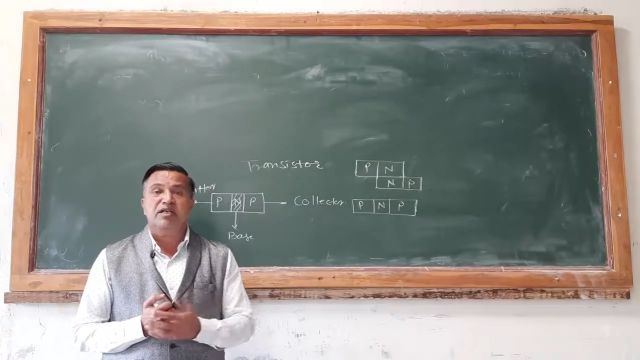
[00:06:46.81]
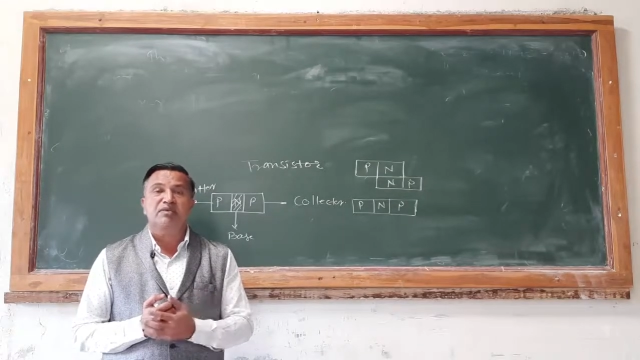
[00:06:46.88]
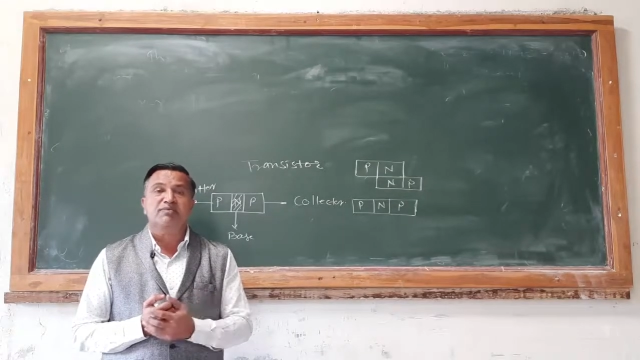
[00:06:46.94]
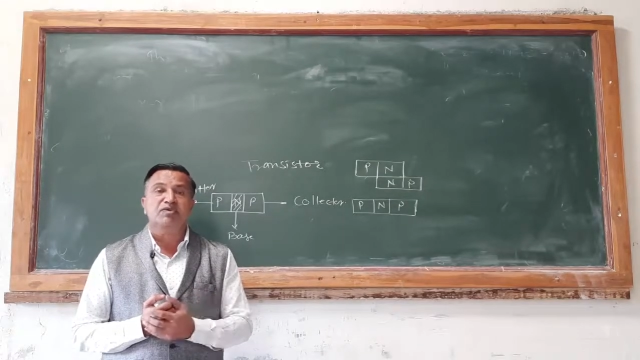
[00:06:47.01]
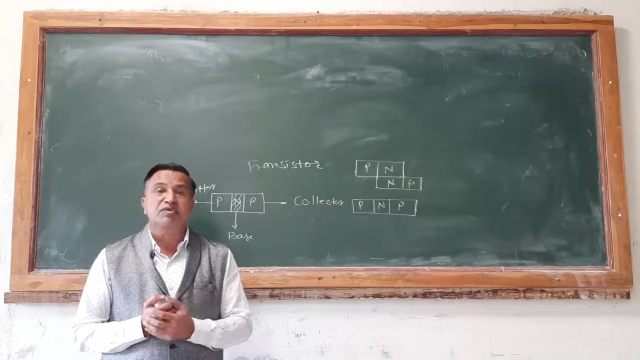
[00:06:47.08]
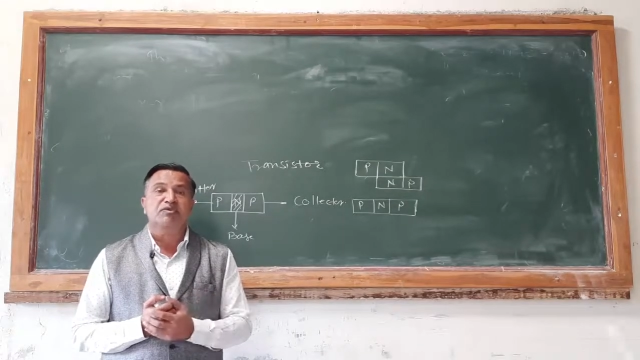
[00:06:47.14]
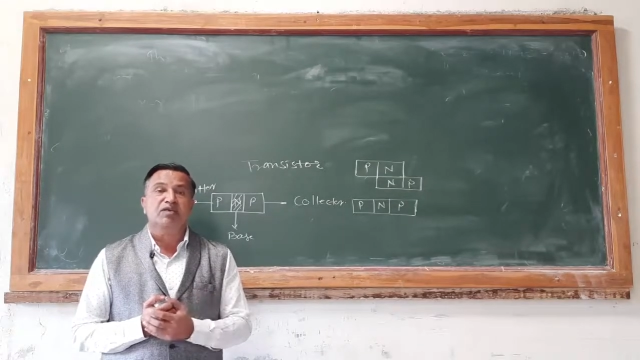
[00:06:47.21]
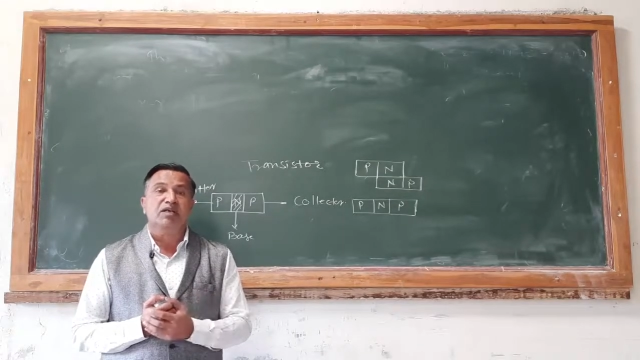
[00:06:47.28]
comes
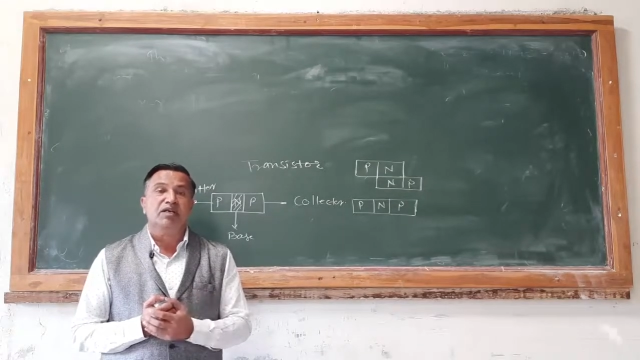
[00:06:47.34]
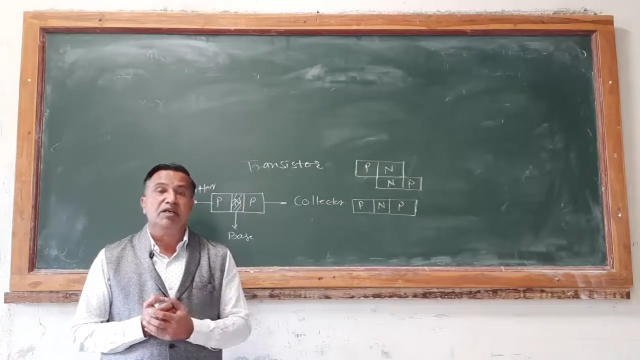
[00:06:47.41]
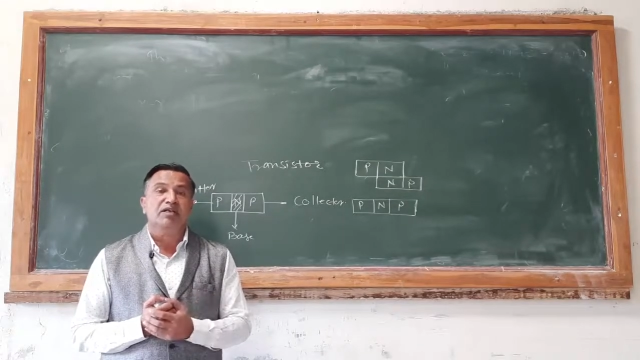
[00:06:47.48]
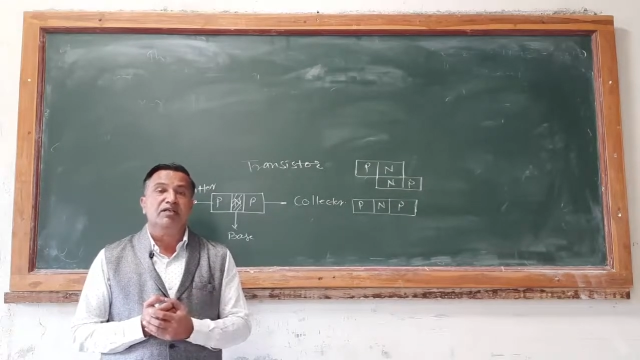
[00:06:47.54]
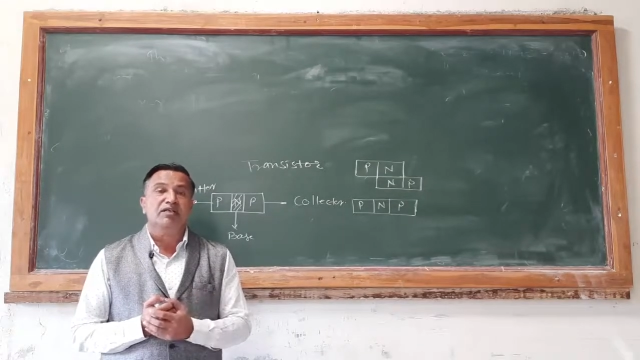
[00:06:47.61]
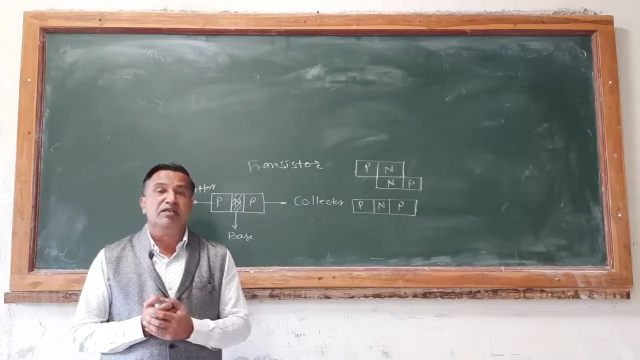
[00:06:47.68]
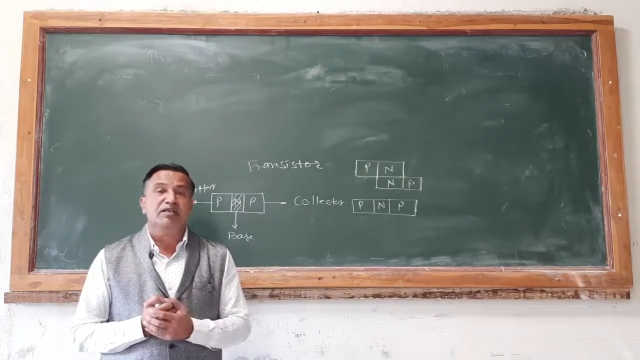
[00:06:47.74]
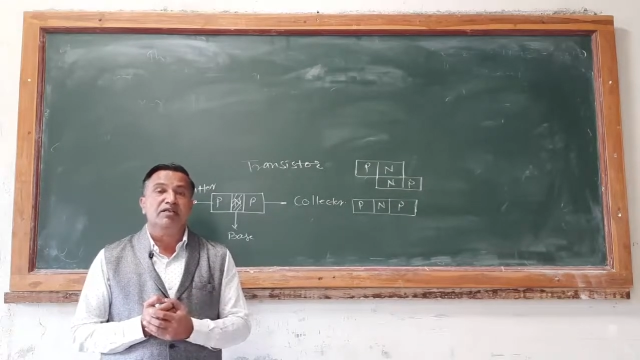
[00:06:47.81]
to the
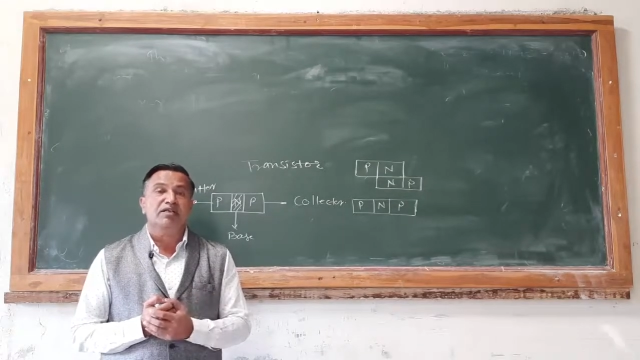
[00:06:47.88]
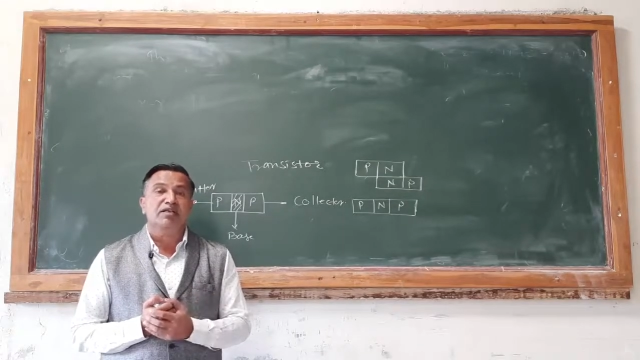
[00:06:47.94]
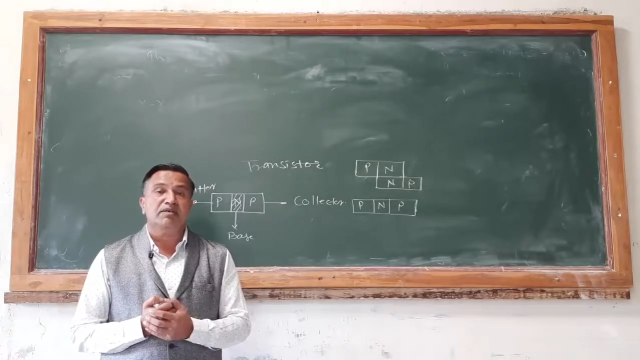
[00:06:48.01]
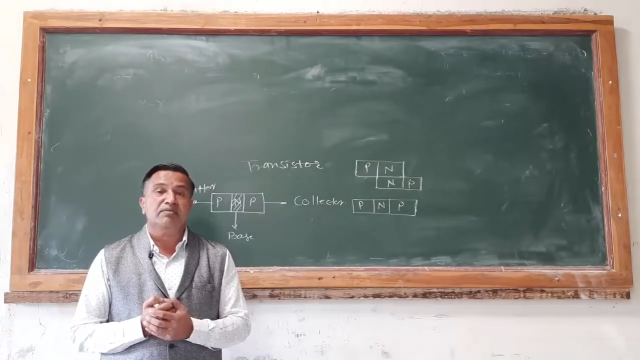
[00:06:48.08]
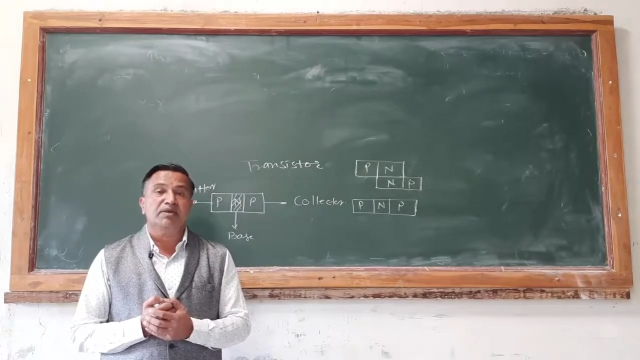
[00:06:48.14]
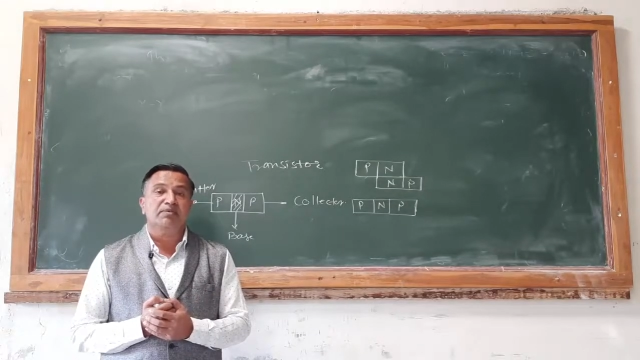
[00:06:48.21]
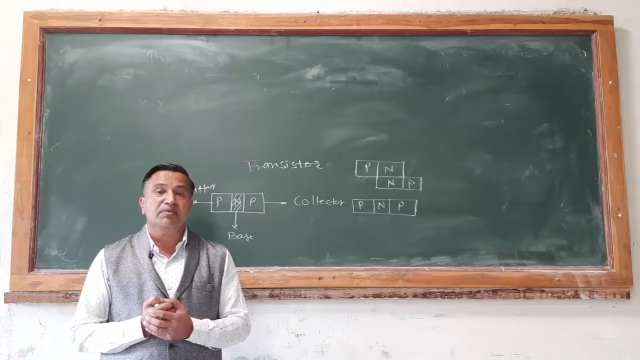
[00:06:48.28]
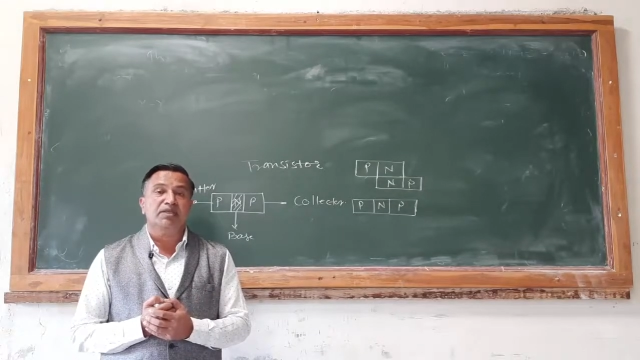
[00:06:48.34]
collector
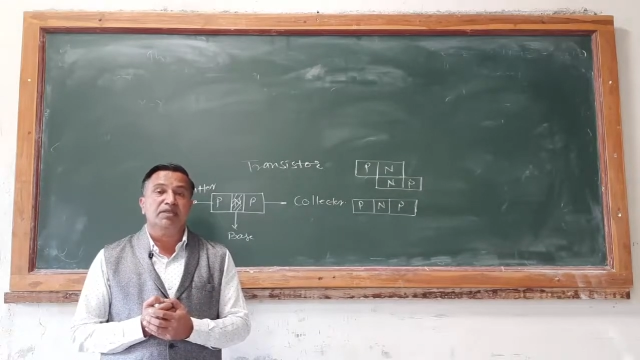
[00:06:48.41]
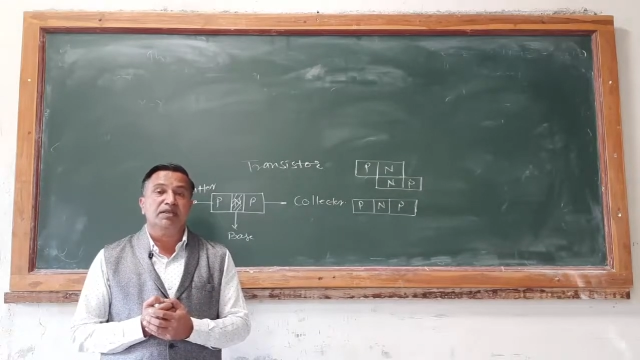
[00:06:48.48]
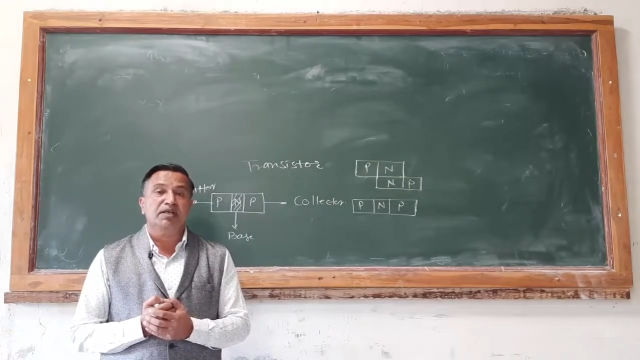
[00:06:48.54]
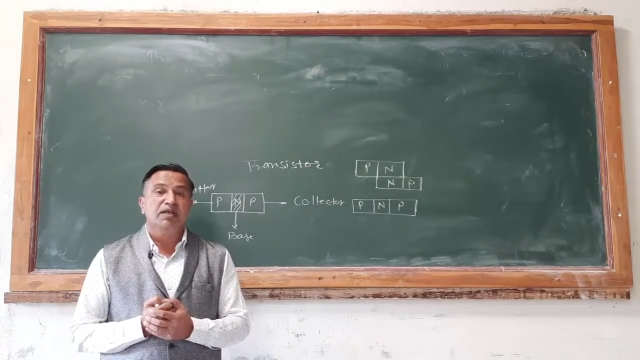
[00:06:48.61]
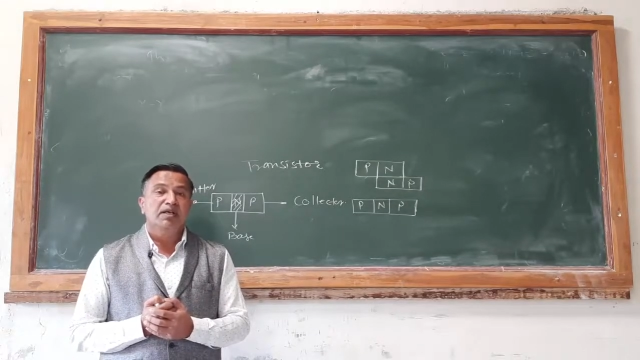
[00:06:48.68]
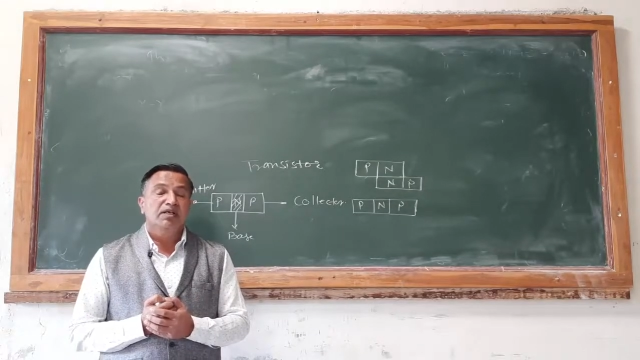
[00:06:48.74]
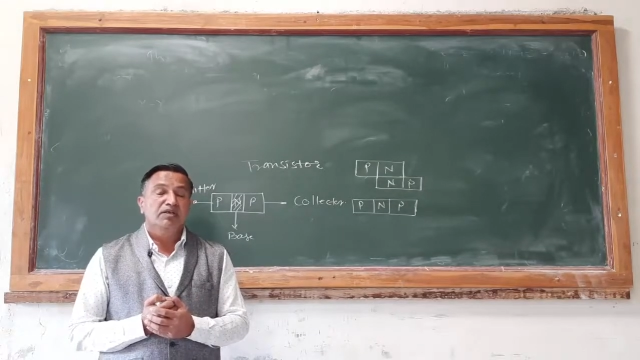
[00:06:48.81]
region will be there.